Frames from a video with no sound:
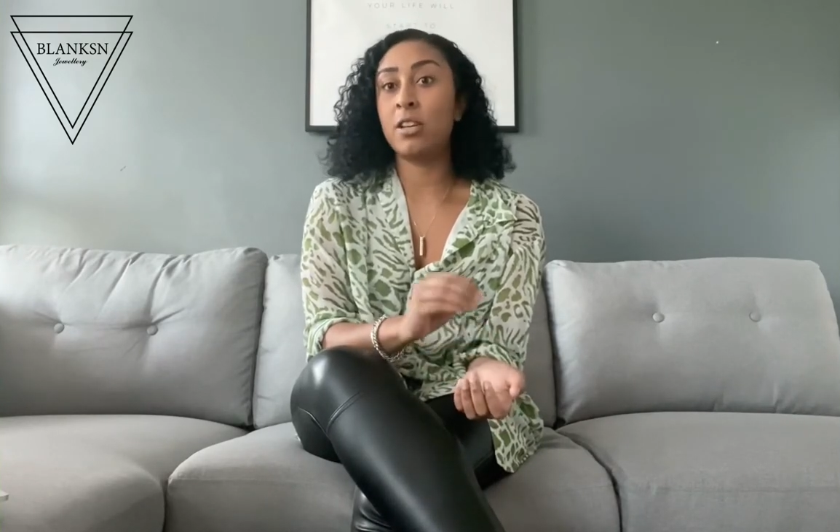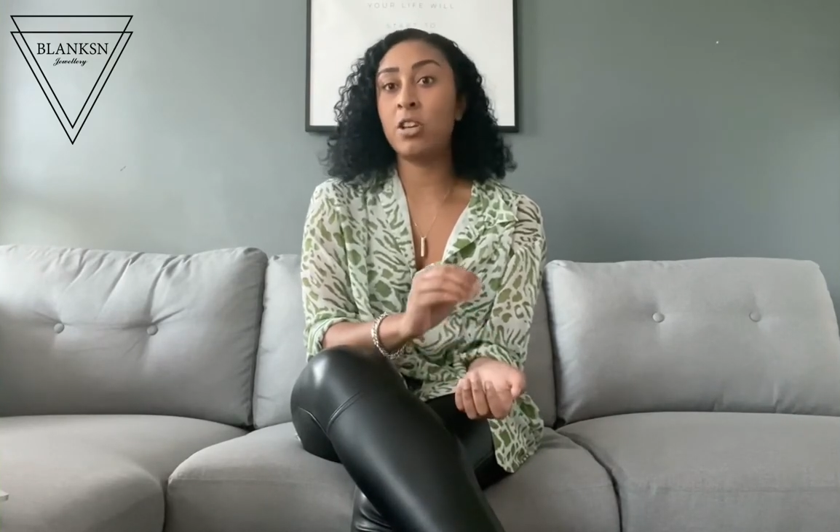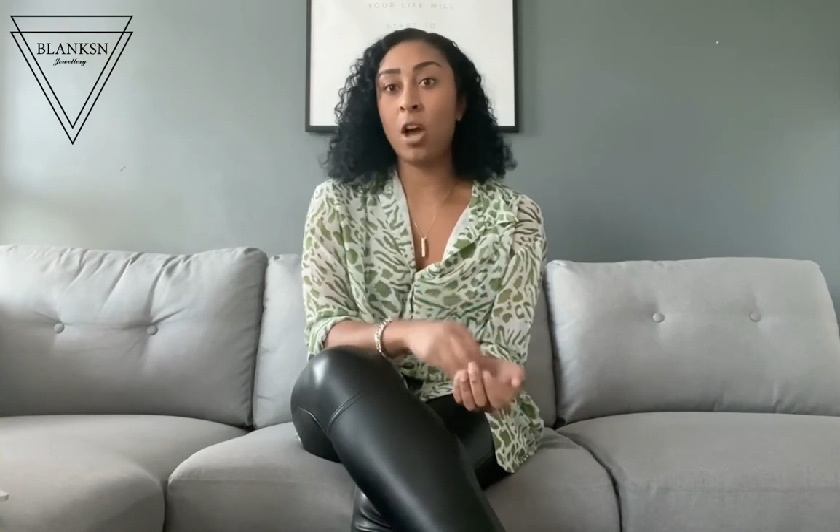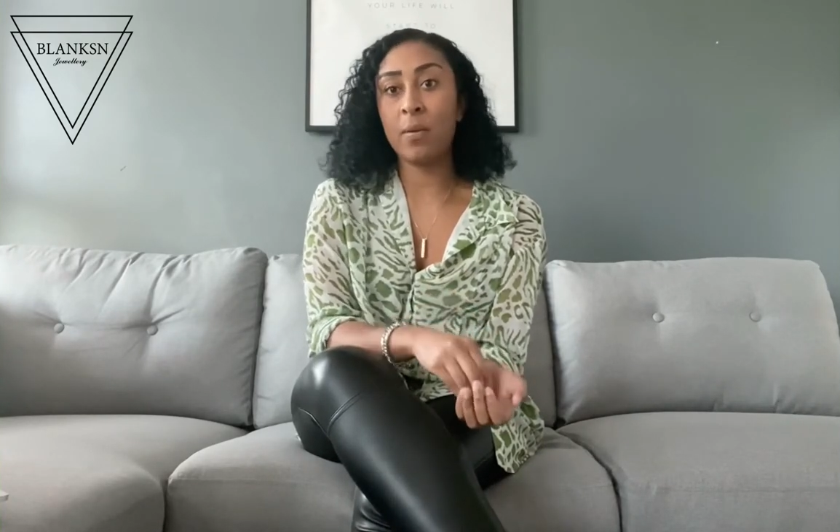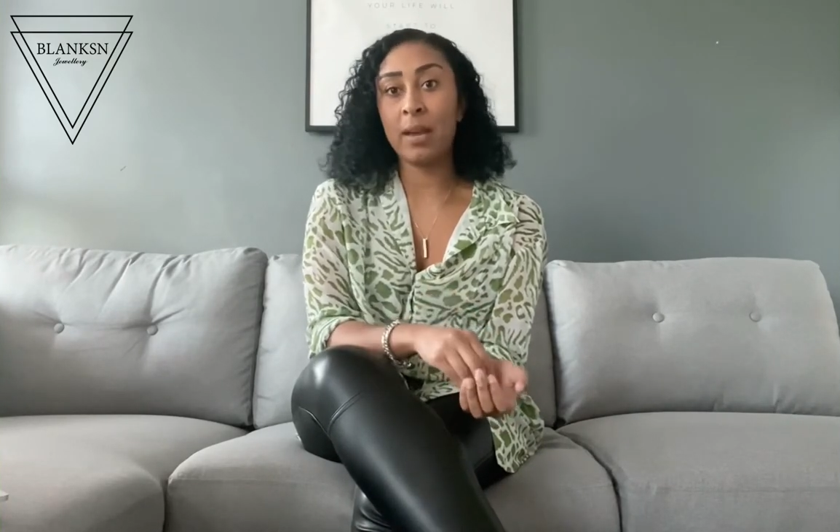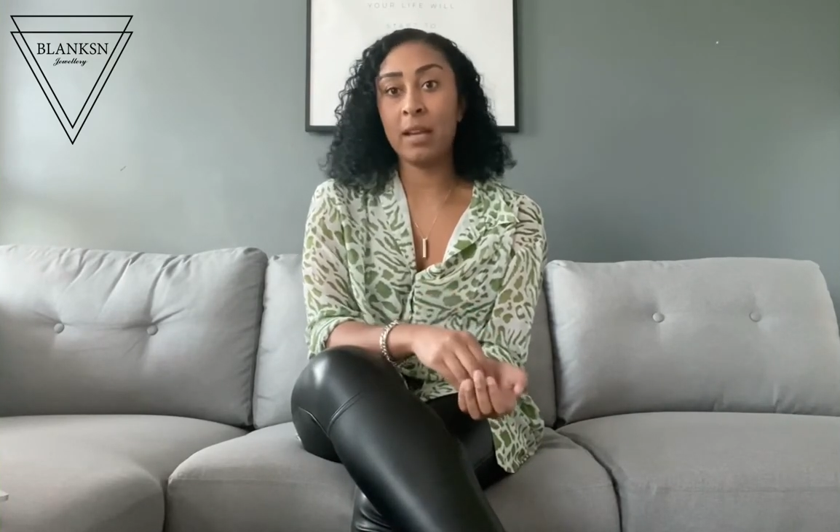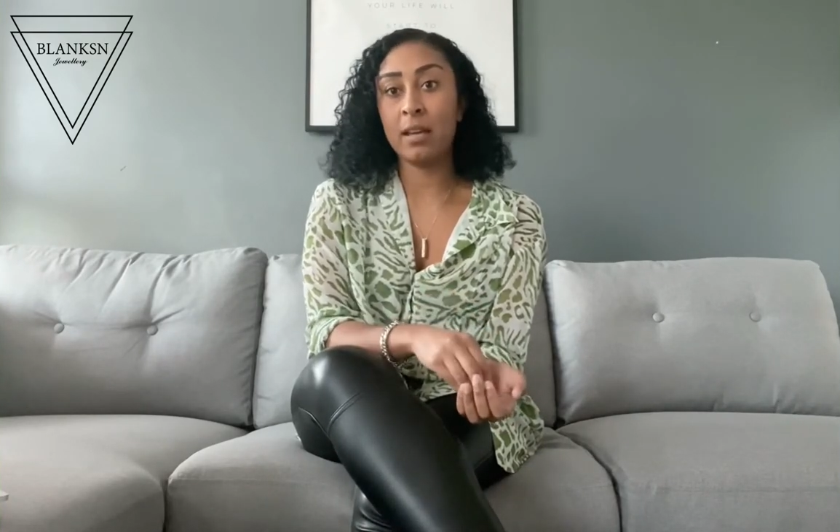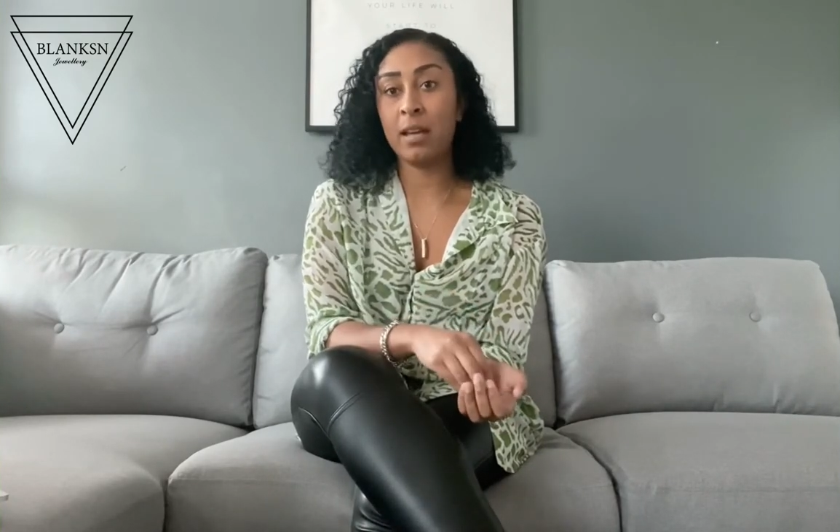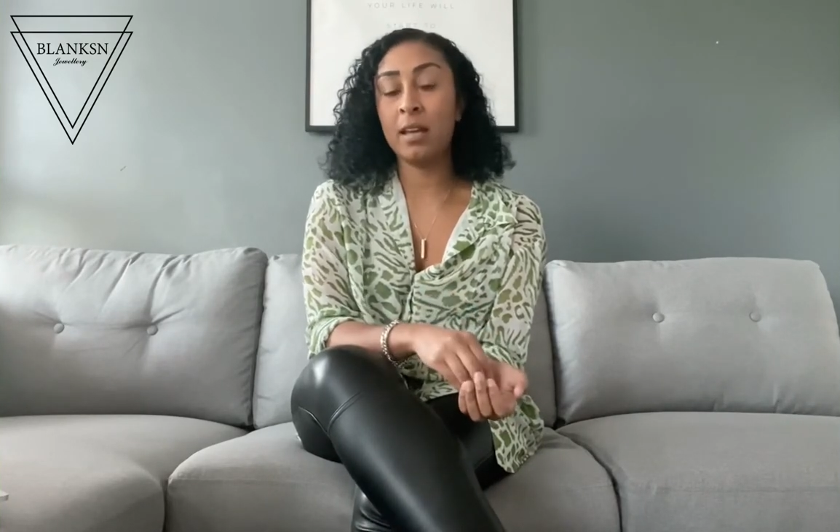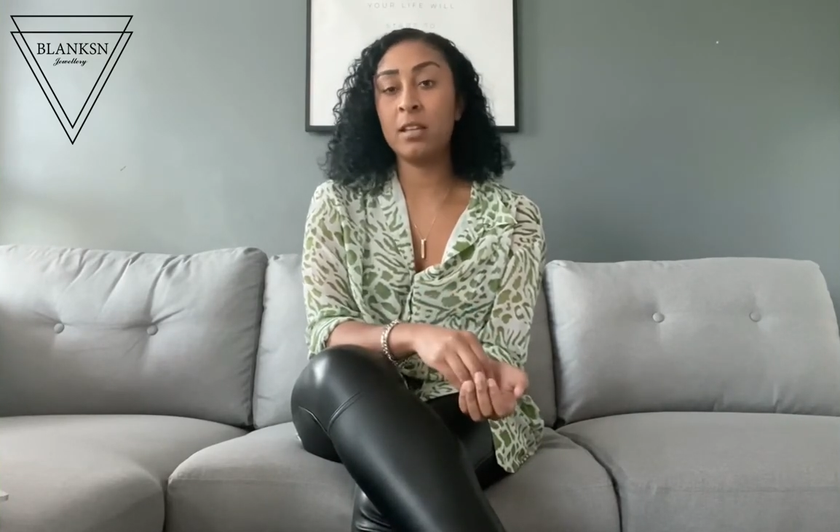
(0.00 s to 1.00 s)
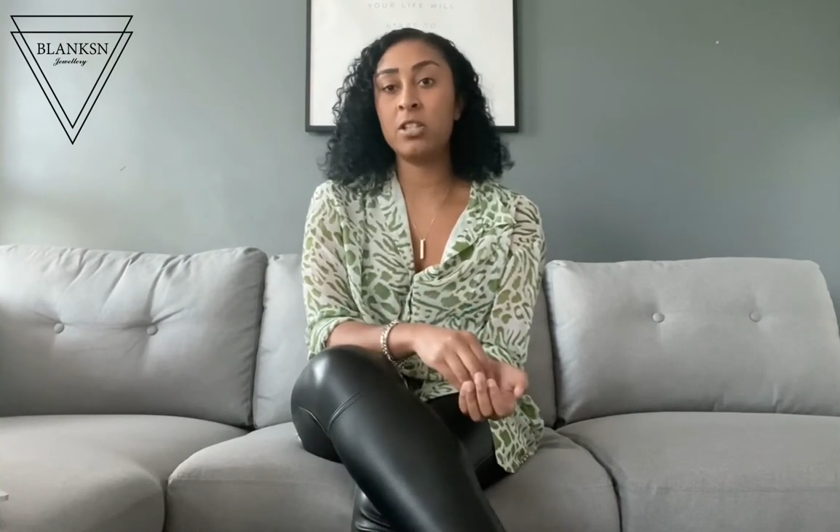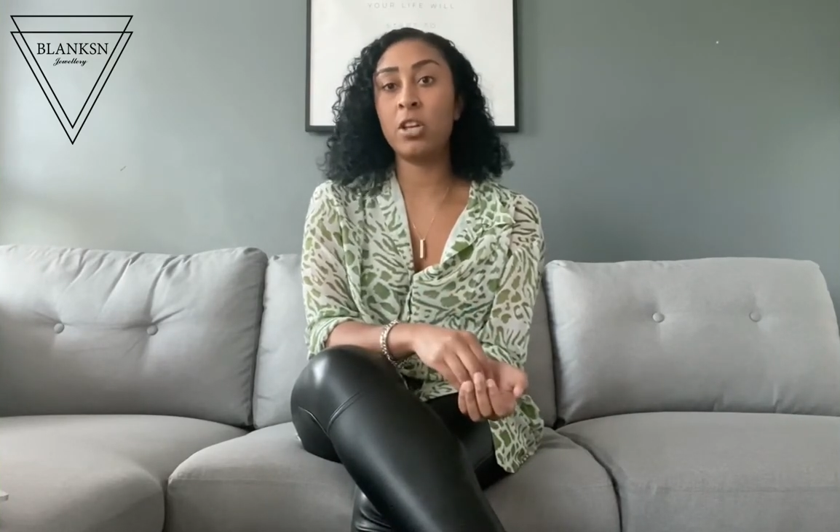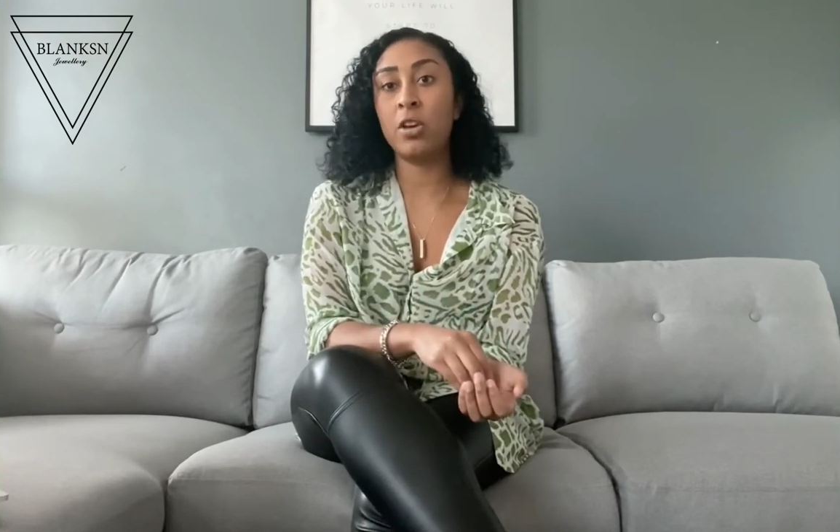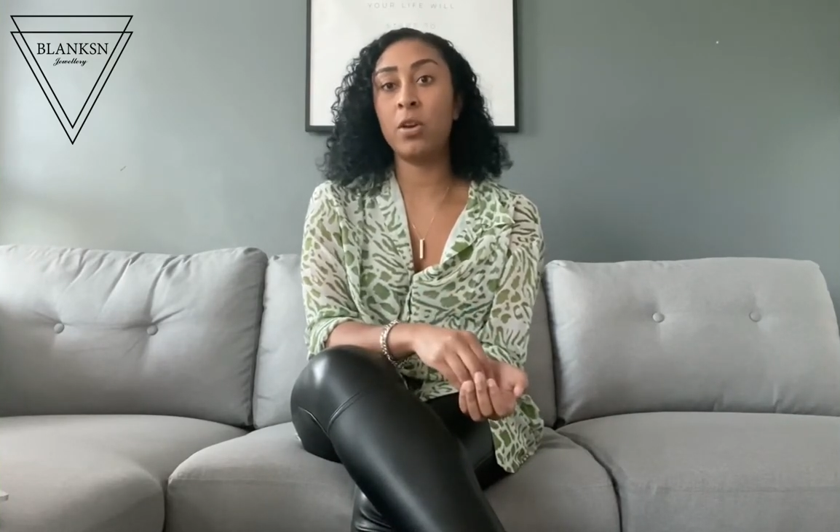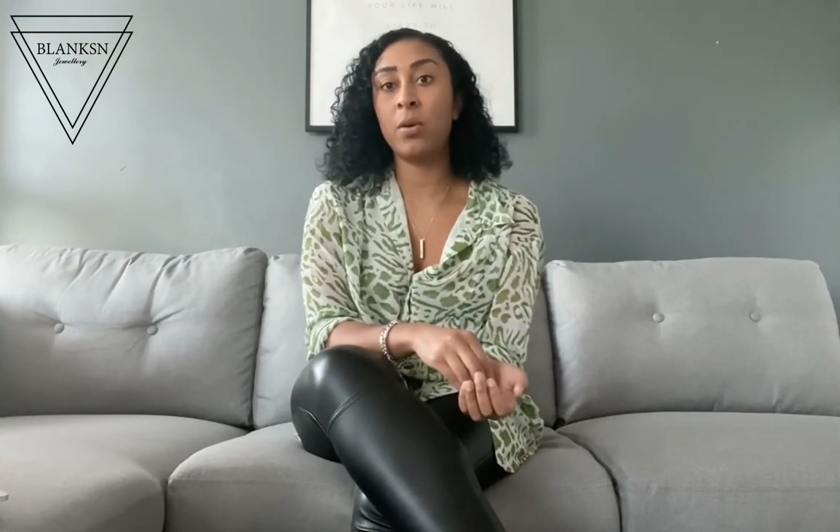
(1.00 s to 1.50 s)
going
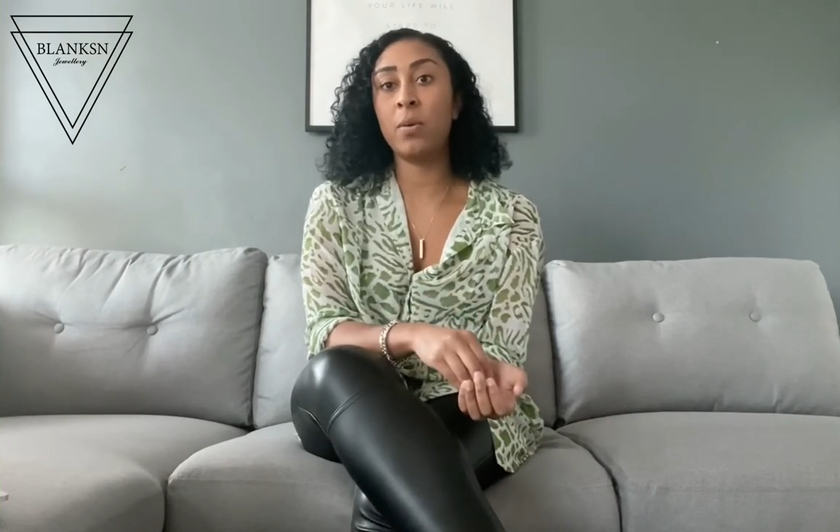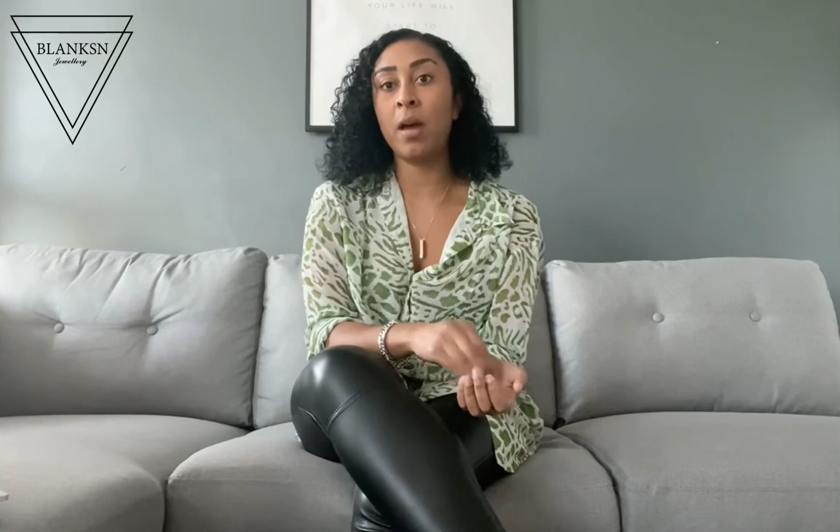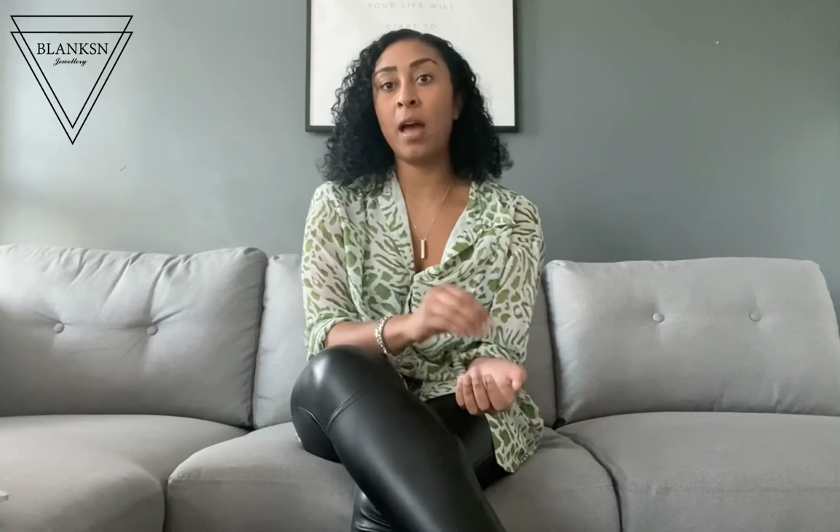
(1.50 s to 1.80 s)
to